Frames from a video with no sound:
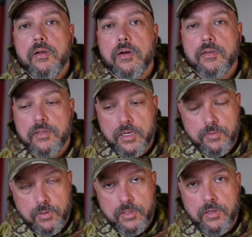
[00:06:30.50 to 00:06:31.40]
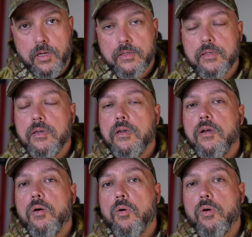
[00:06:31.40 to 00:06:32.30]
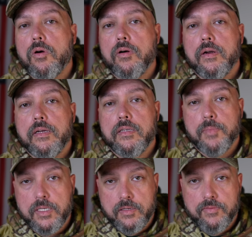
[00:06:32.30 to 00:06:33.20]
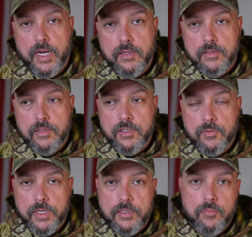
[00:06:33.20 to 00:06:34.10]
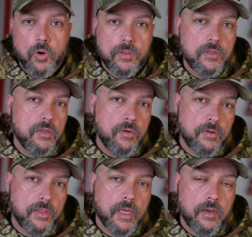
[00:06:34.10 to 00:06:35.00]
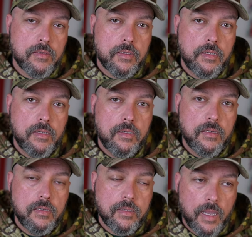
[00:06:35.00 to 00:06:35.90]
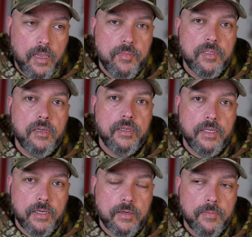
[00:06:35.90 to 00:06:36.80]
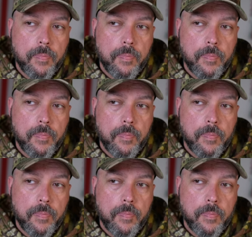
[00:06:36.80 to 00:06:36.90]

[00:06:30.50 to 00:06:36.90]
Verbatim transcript: a sexual assault, or a domestic violence situation more than 200,000 times a year.